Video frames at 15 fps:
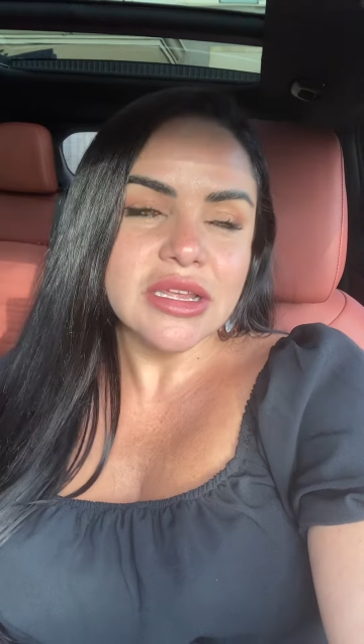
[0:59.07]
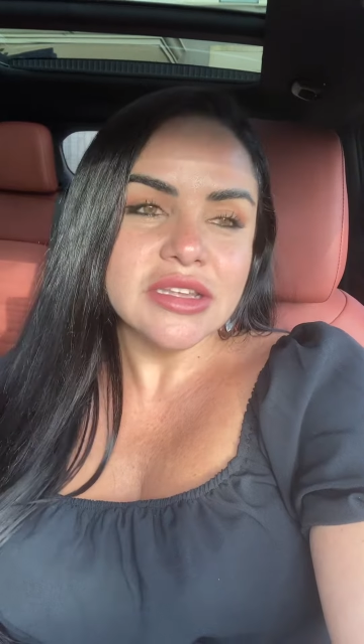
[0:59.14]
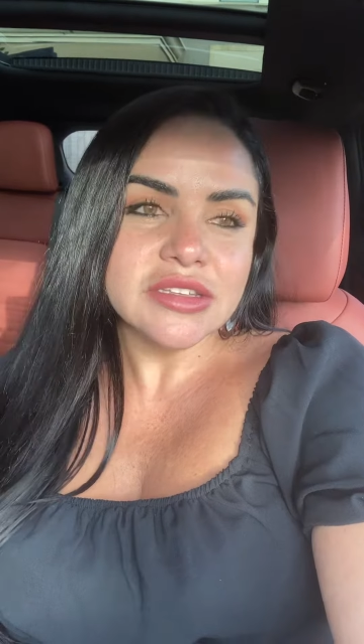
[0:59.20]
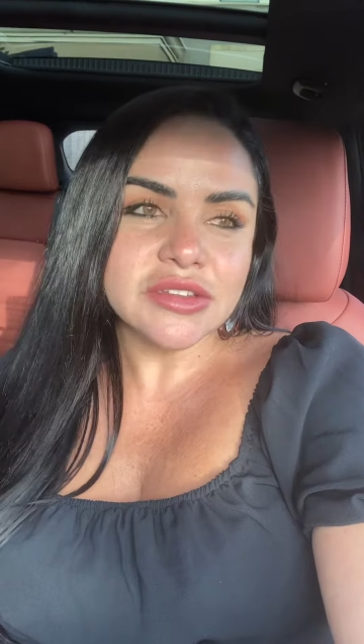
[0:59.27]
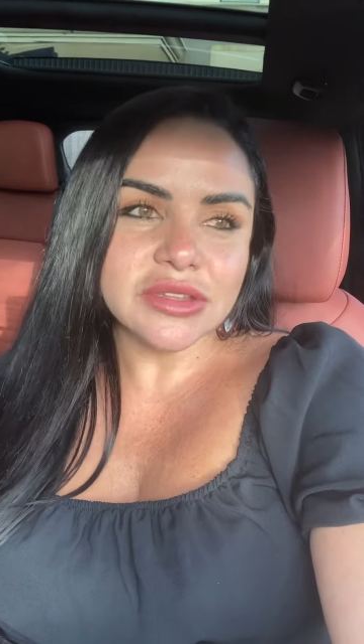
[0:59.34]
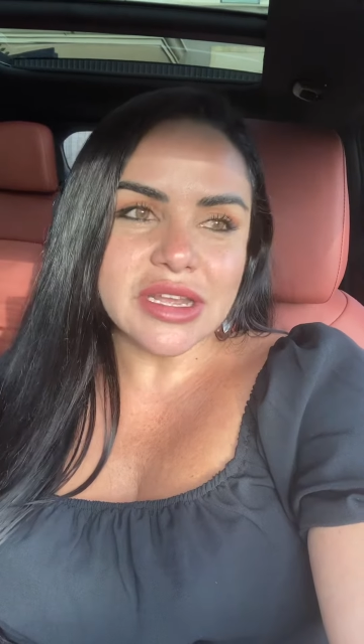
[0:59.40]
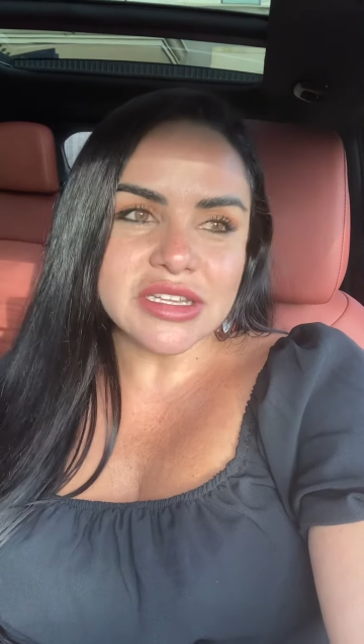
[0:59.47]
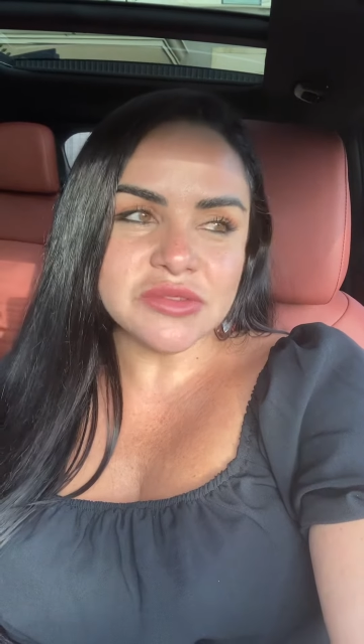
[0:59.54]

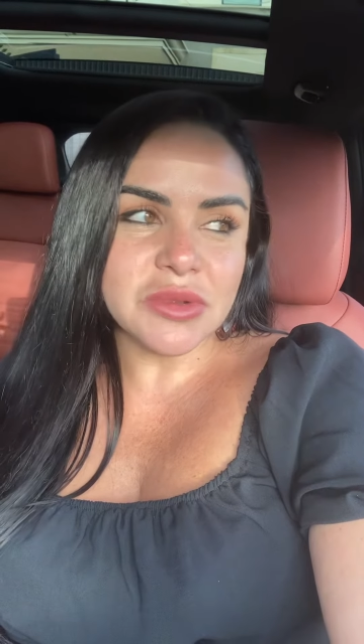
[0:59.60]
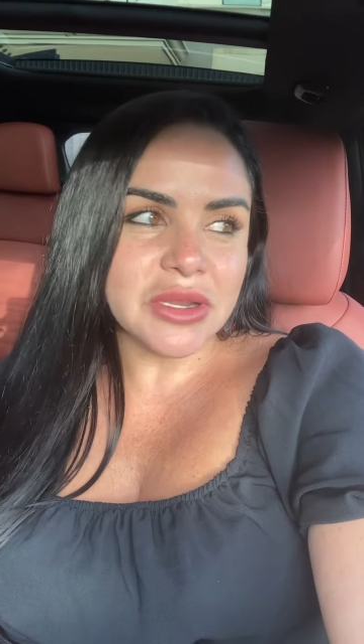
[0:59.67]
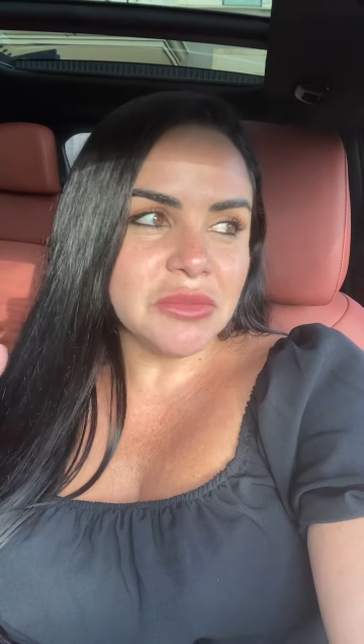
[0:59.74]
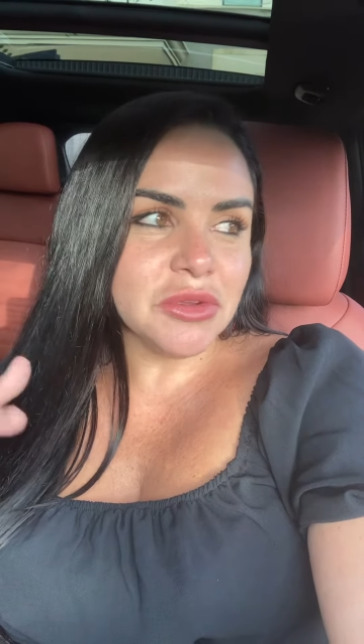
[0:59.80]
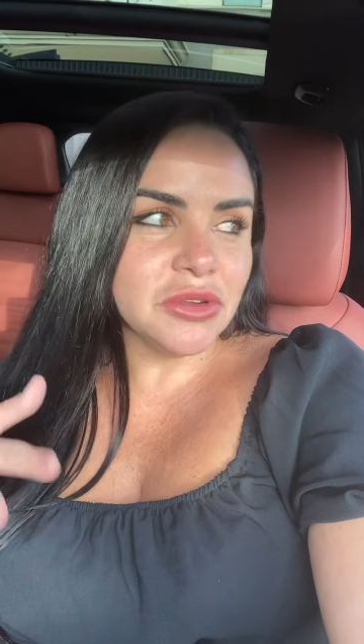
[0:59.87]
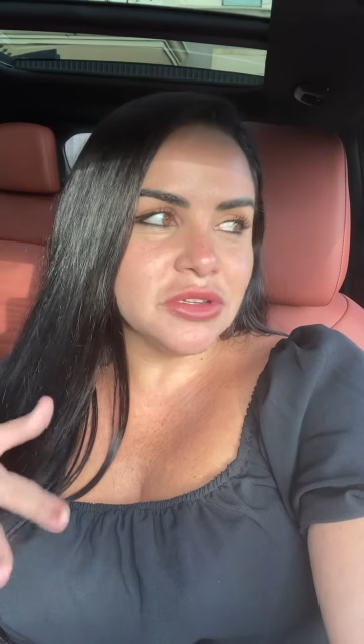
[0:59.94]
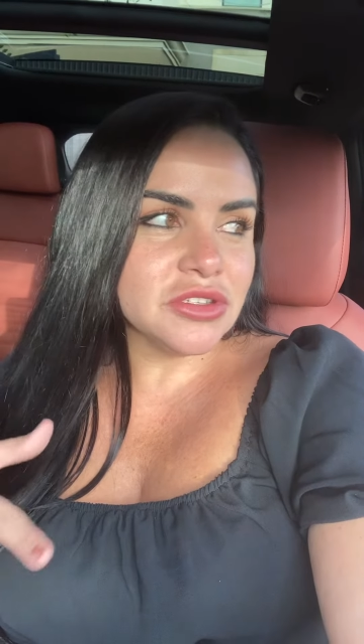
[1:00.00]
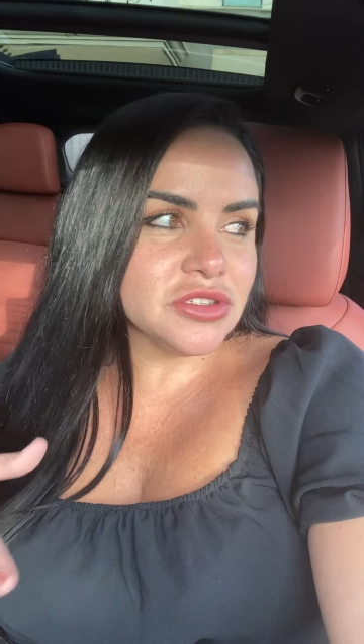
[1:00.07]
So that's what
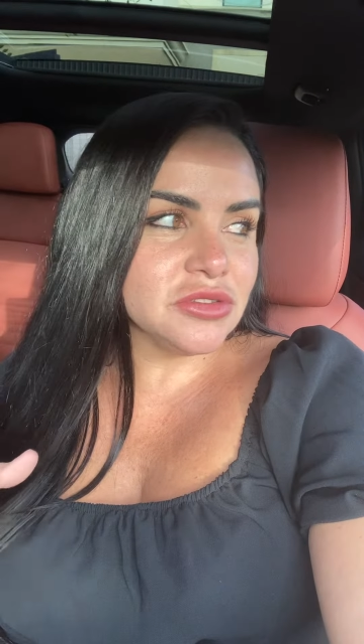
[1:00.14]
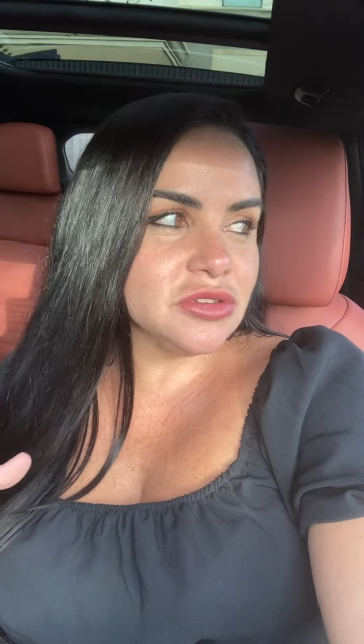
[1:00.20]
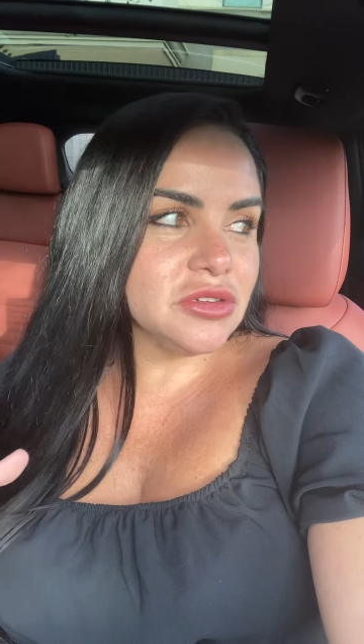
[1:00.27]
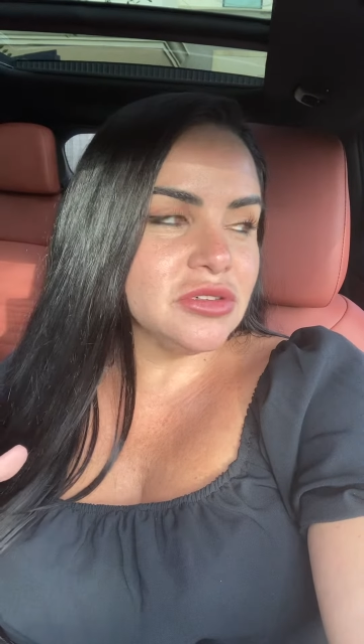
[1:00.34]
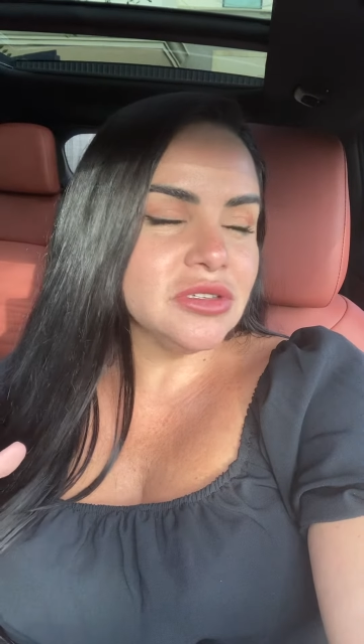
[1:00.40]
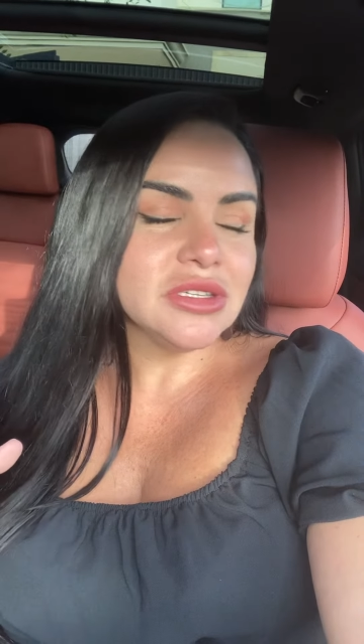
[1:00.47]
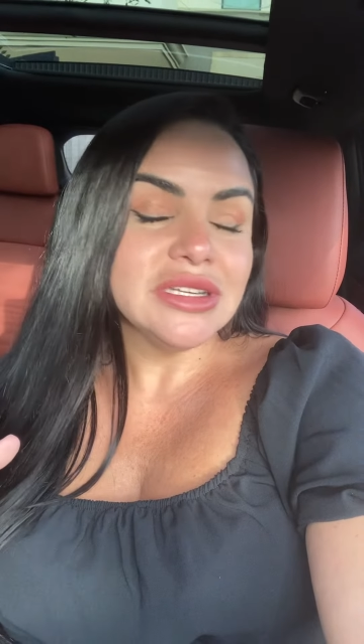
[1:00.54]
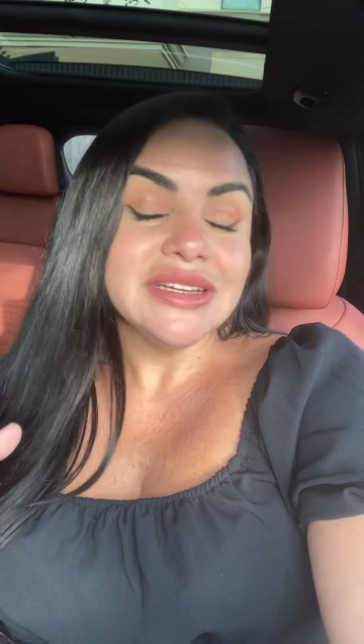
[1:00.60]
I'm going to
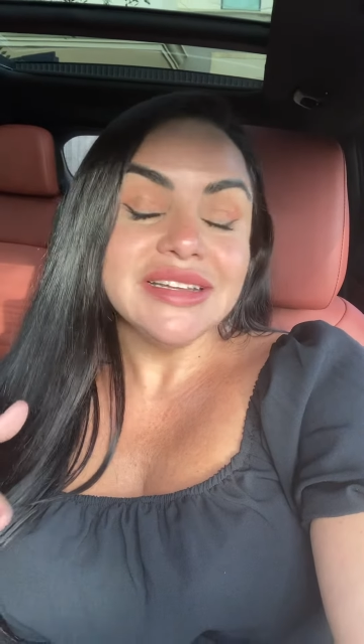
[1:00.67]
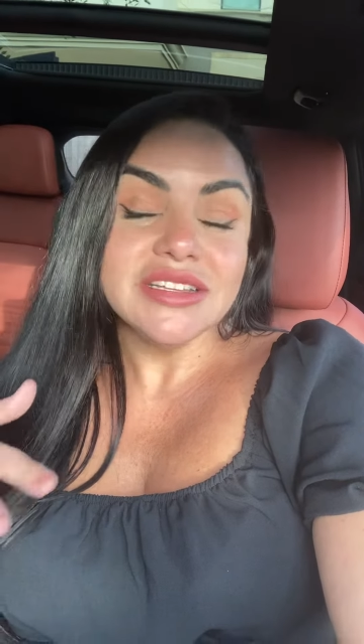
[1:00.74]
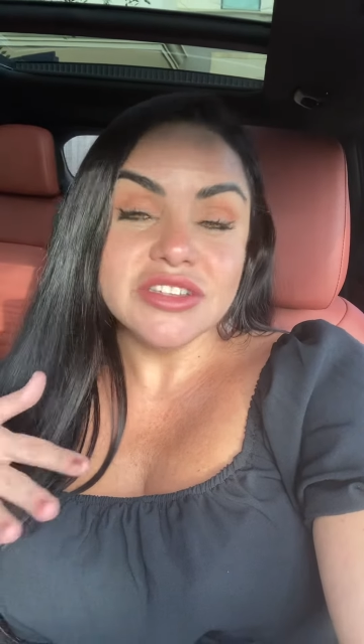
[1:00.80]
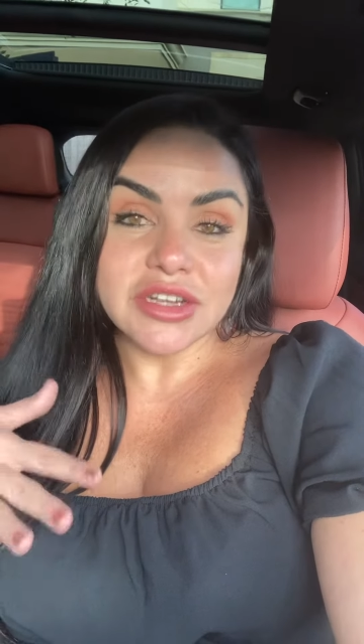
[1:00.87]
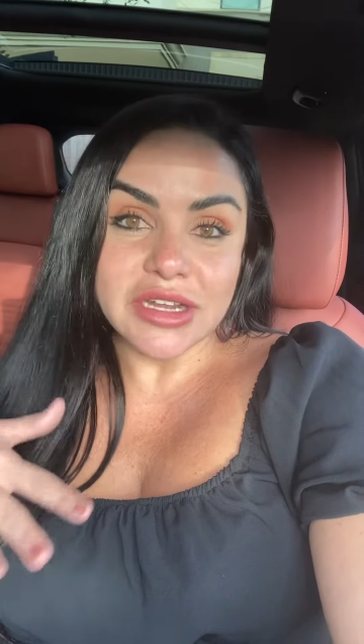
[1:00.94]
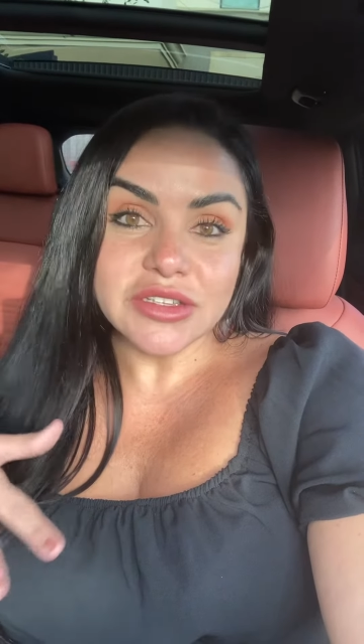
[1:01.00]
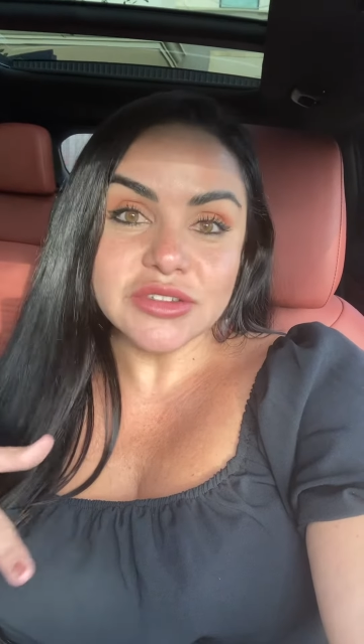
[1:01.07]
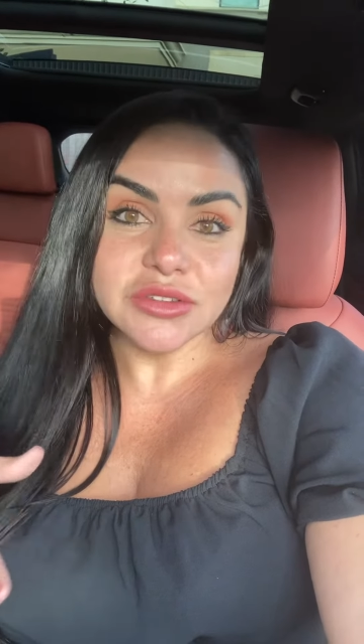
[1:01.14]

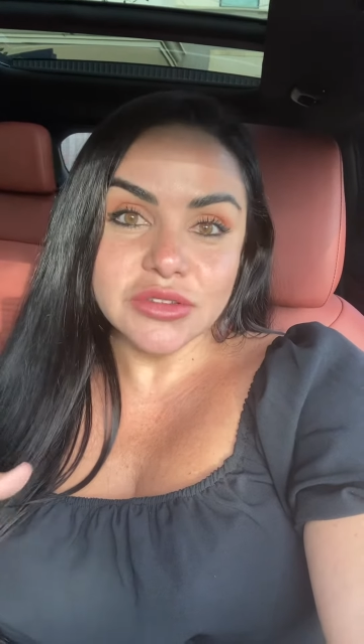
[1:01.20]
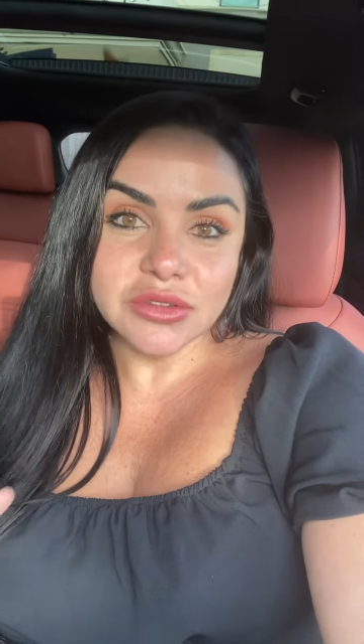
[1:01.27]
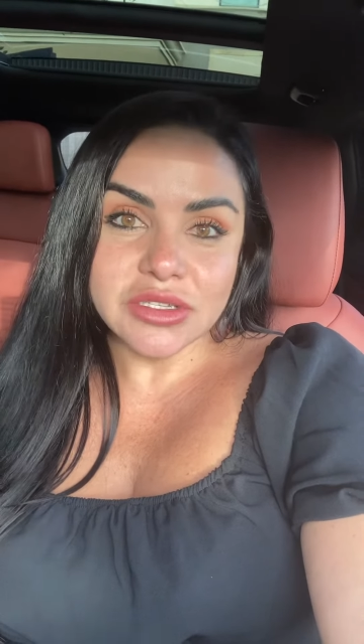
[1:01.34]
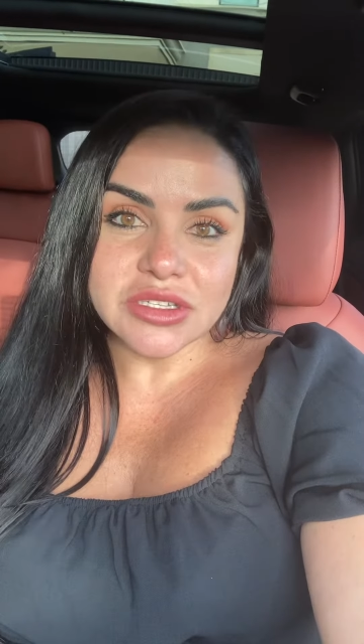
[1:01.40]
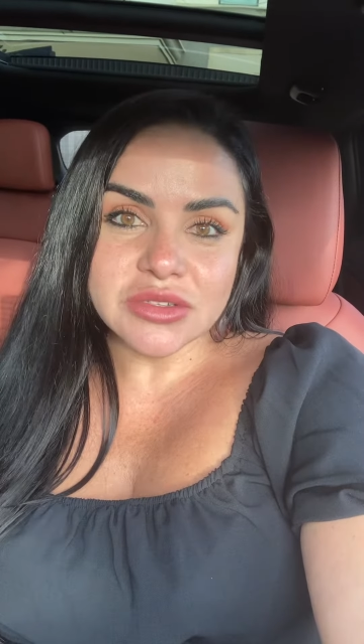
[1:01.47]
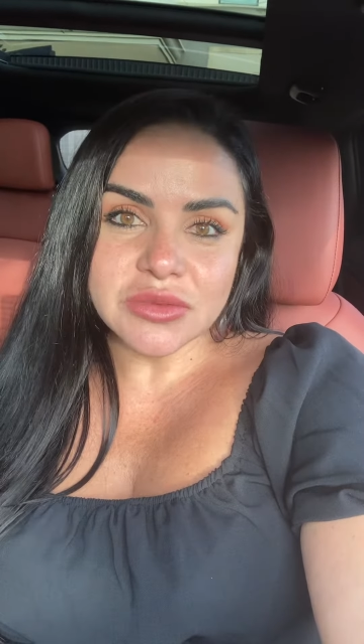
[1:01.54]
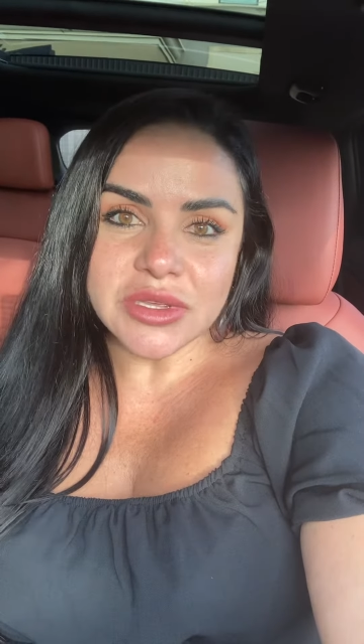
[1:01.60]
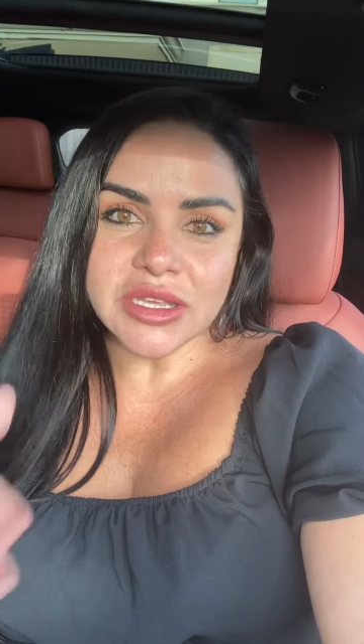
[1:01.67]
try to do
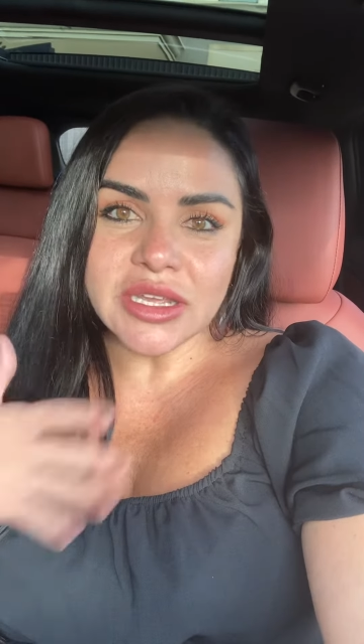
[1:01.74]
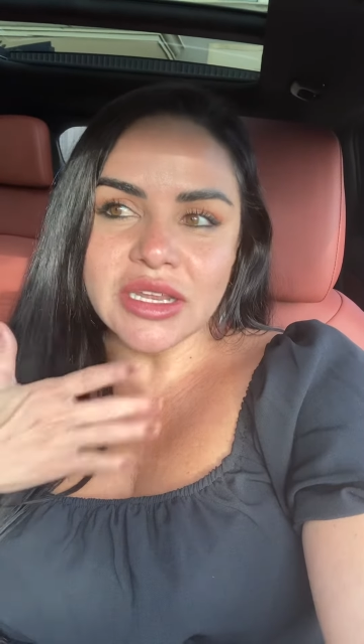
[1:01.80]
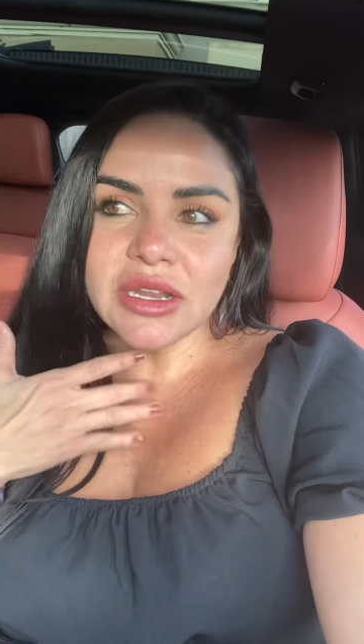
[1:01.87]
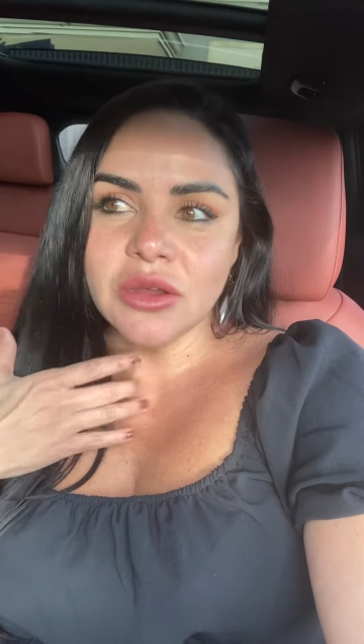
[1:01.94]
this weekend.